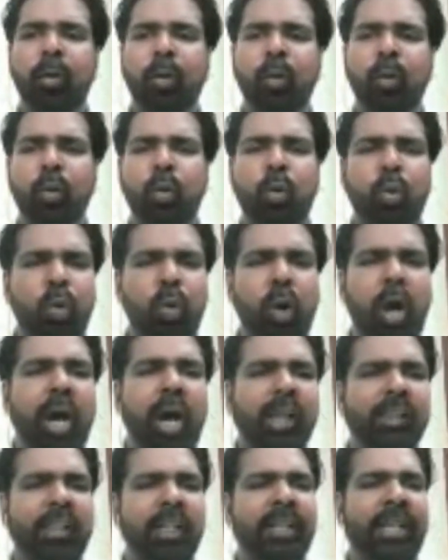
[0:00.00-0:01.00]
Who are
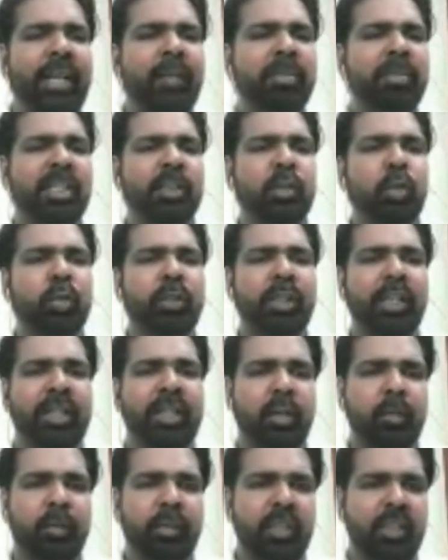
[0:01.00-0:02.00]
the names associated
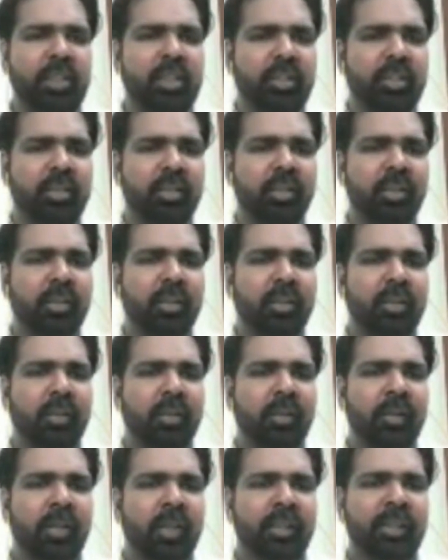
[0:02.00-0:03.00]
with it?
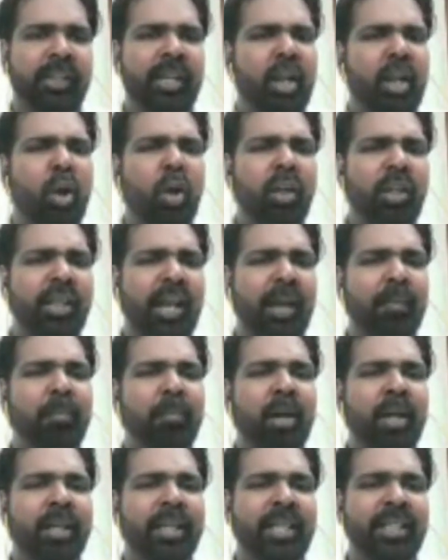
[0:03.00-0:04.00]
They are all the
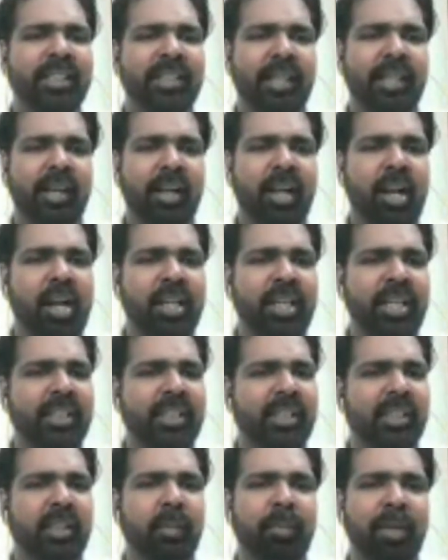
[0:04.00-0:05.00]
Ambanis and Adanis
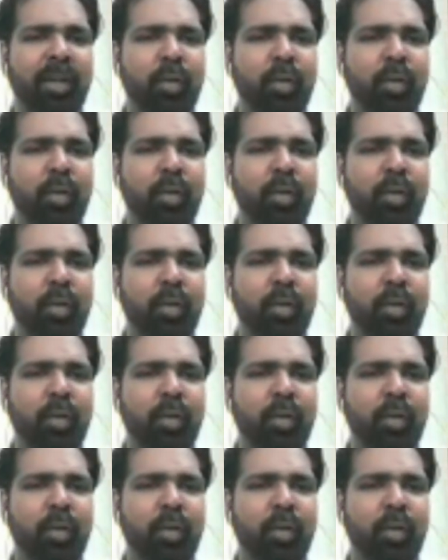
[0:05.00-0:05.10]
and the big